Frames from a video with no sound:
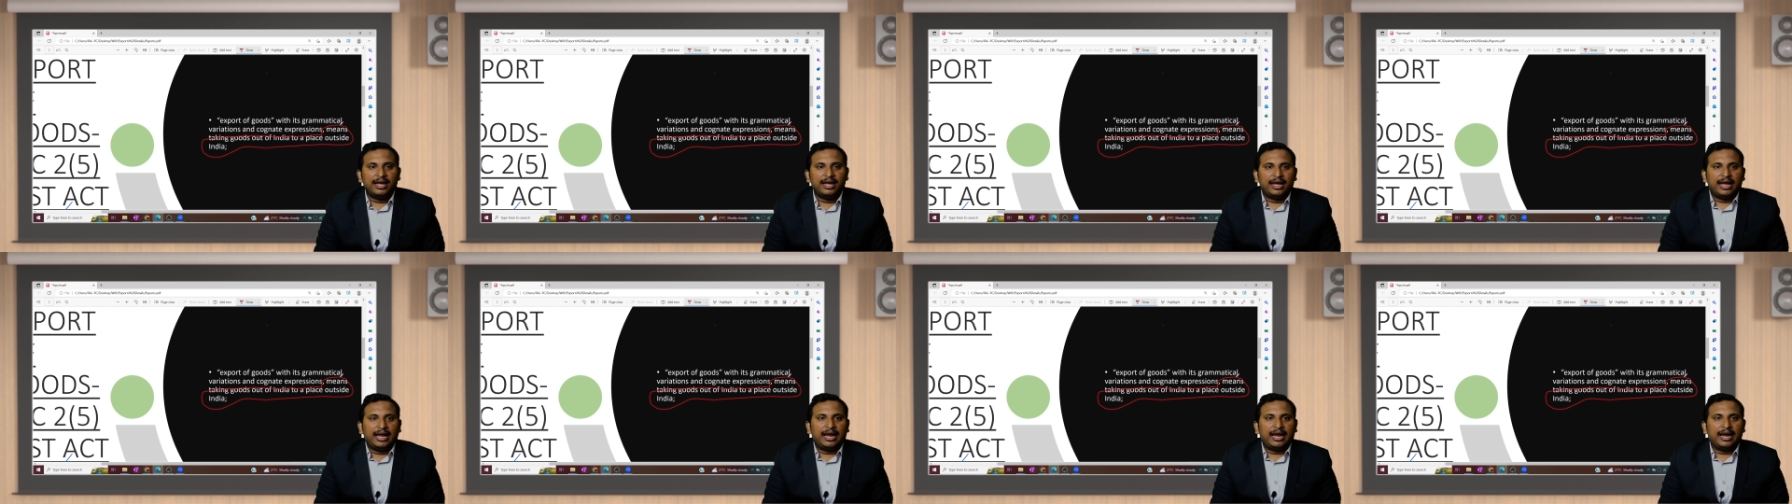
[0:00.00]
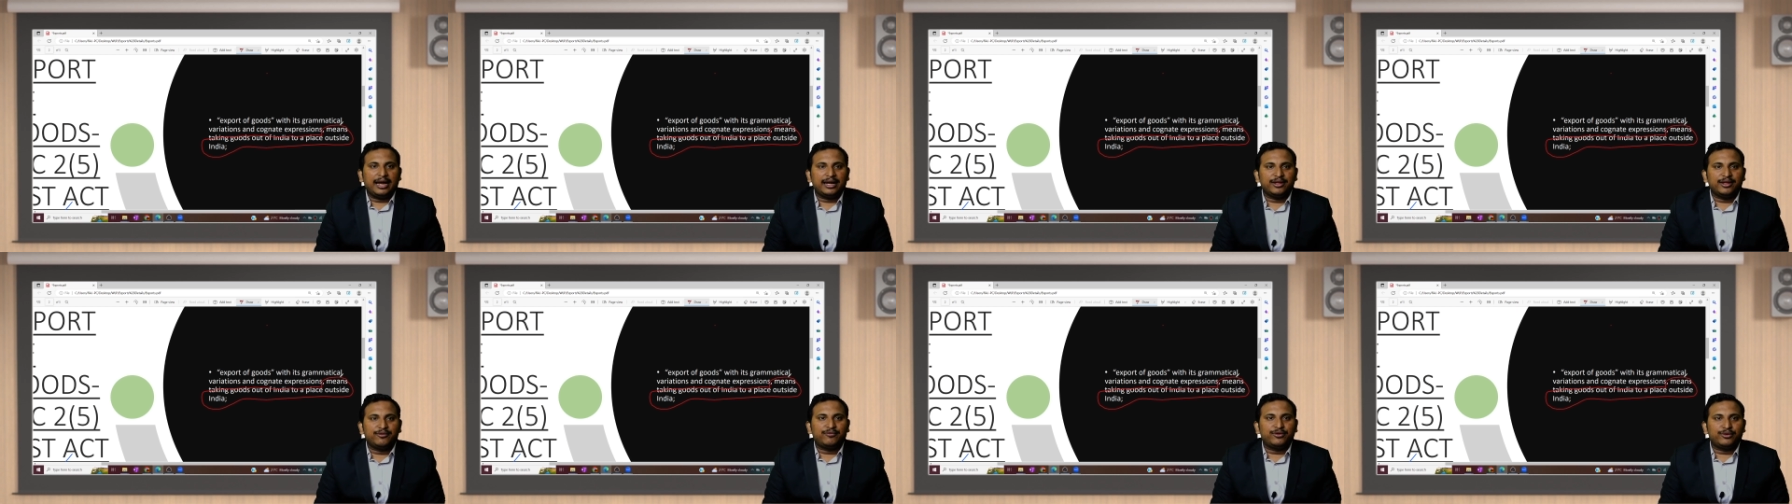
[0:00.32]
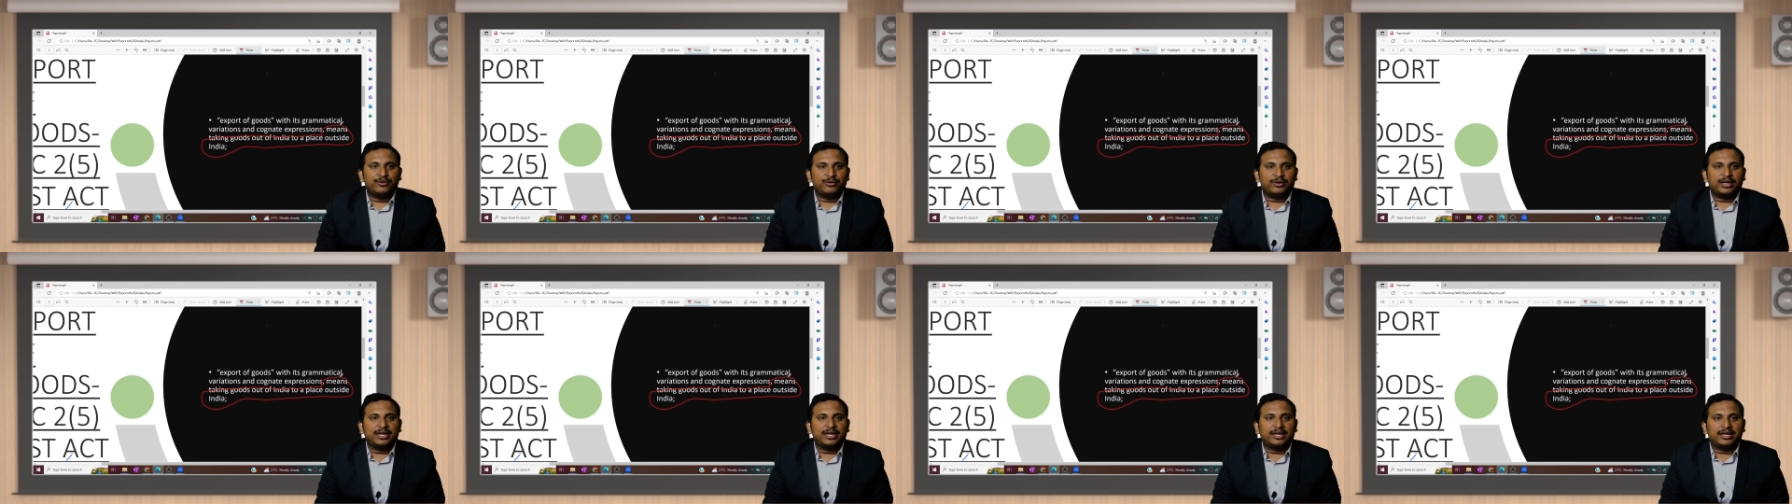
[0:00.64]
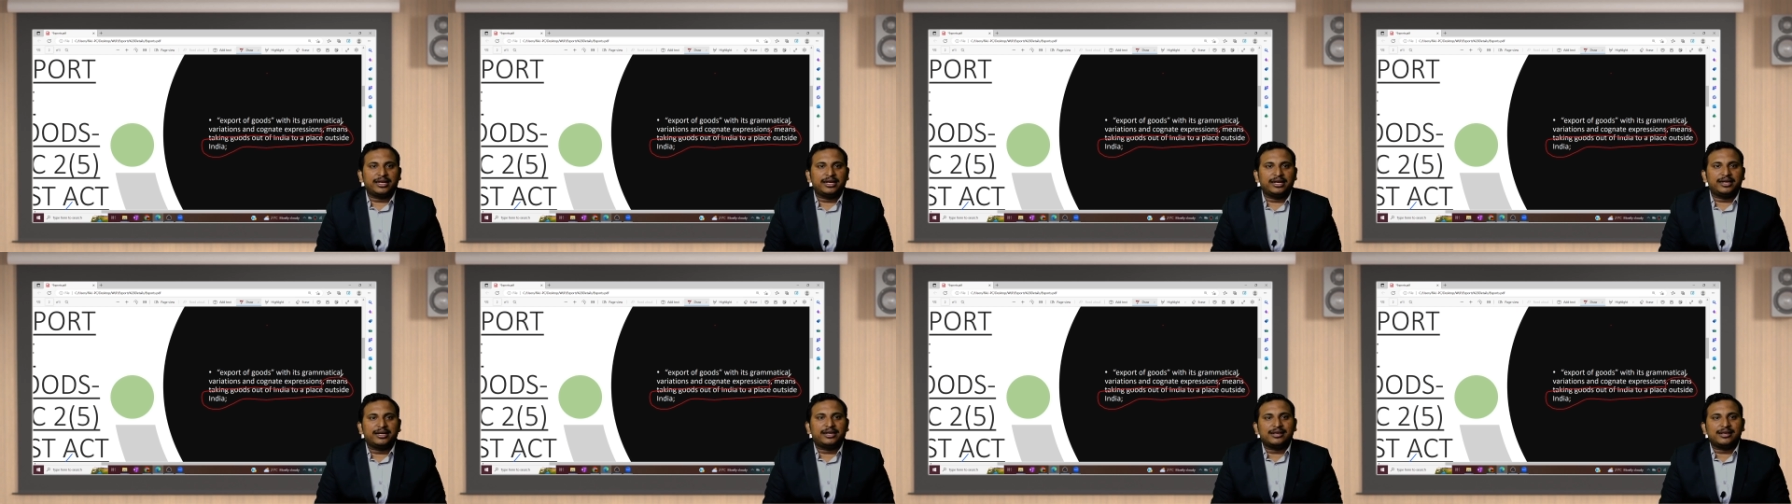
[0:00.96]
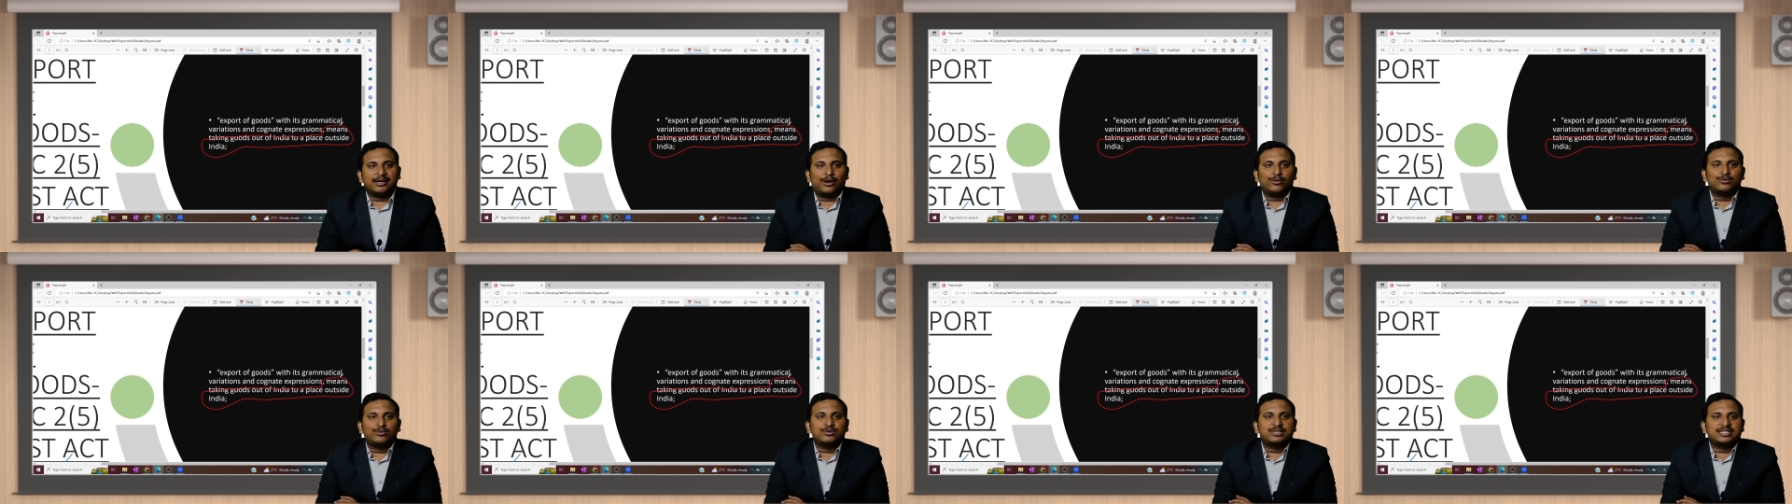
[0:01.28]
and if you take it
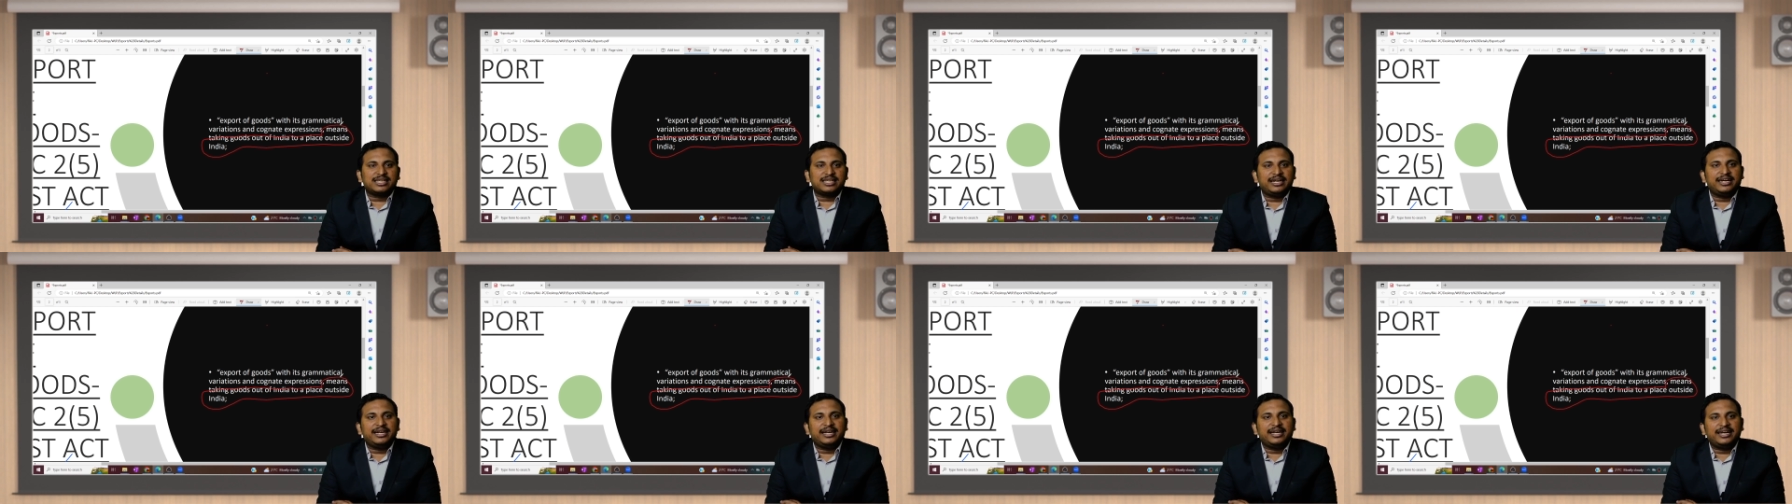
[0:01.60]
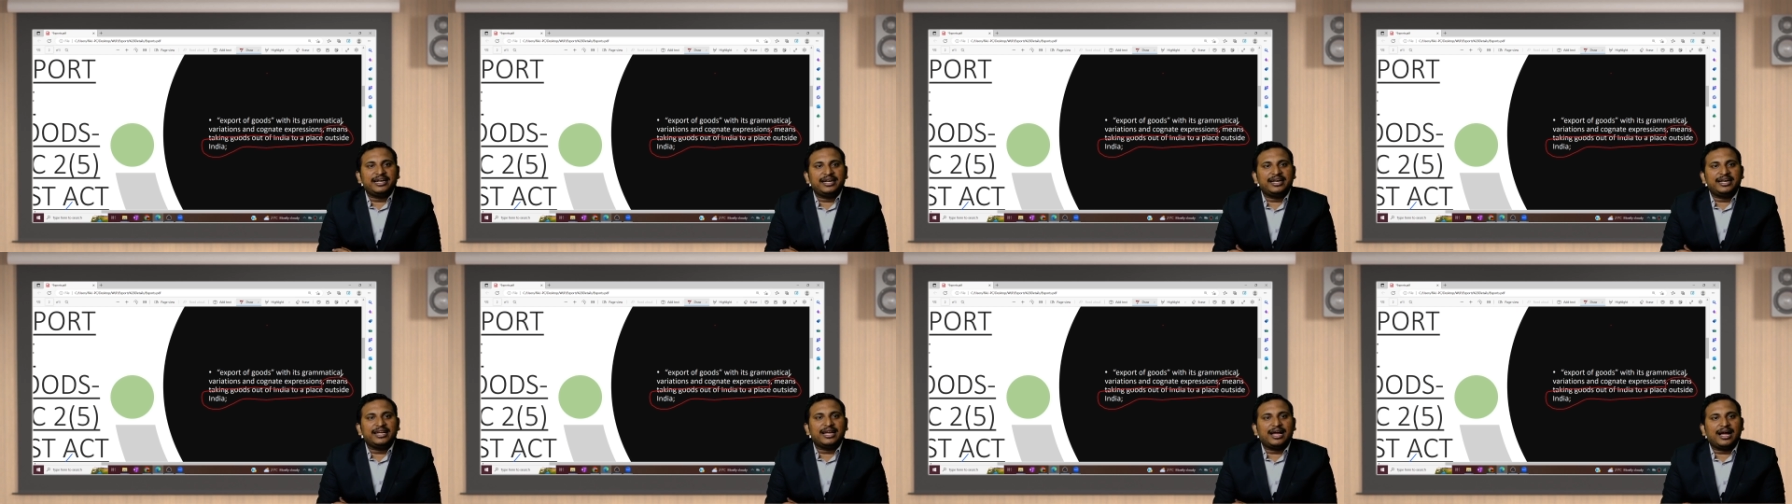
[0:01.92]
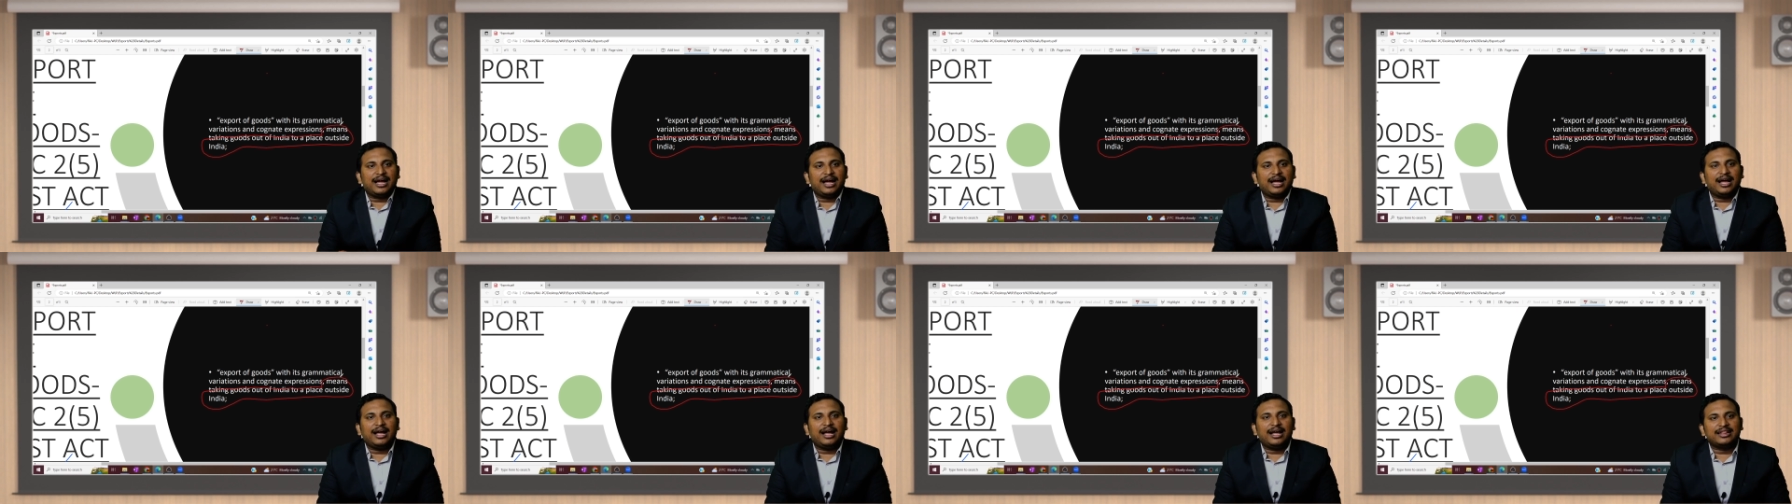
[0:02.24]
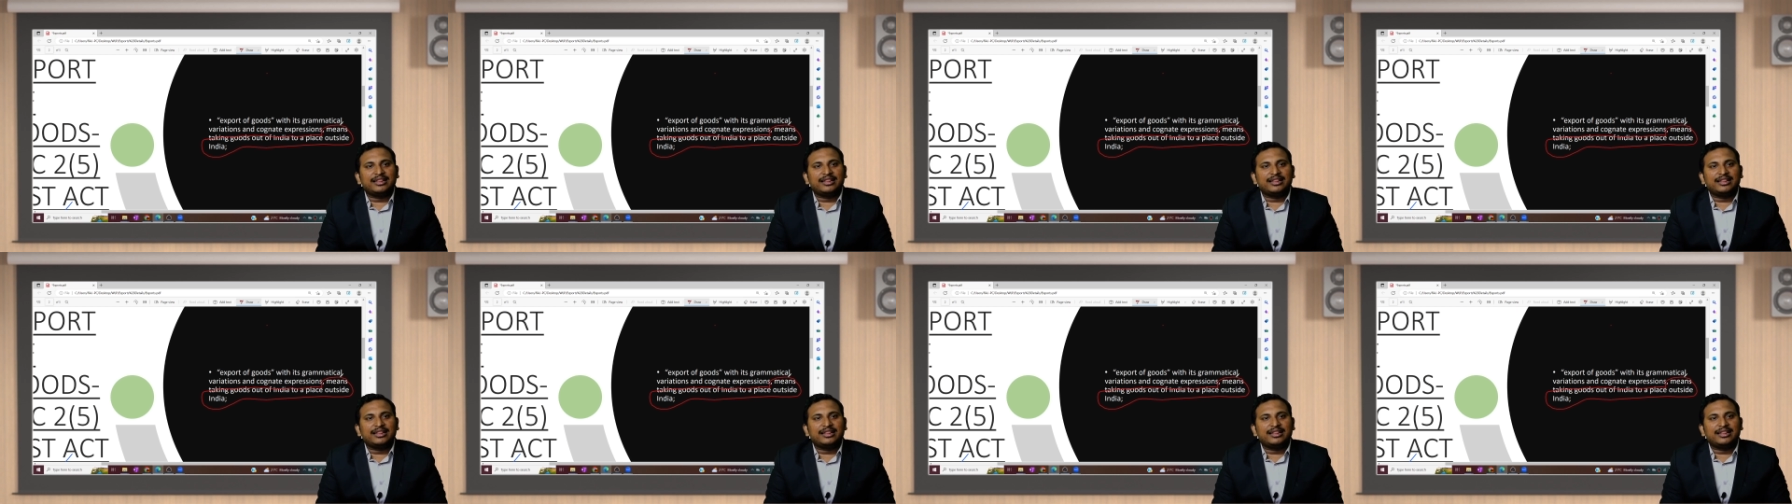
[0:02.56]
outside India,